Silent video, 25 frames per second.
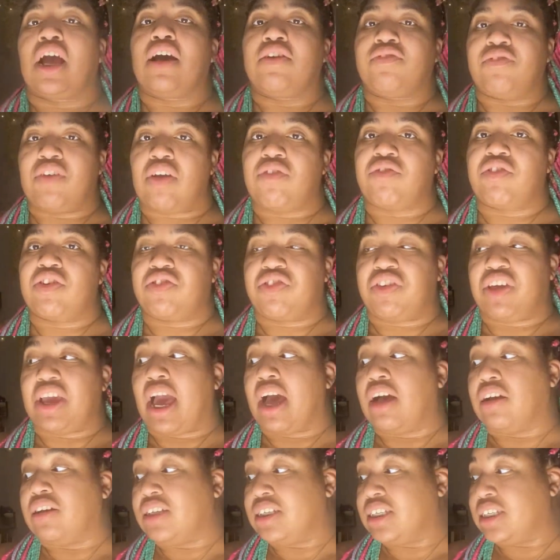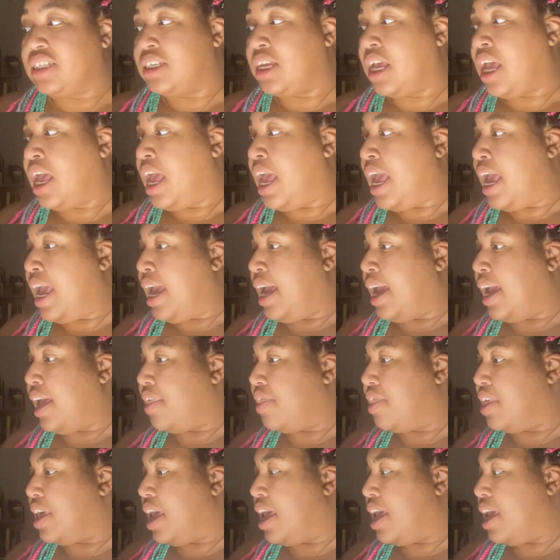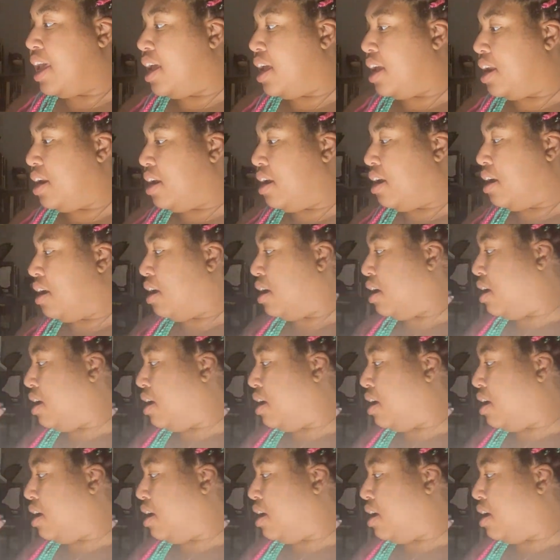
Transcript: of everything else. And then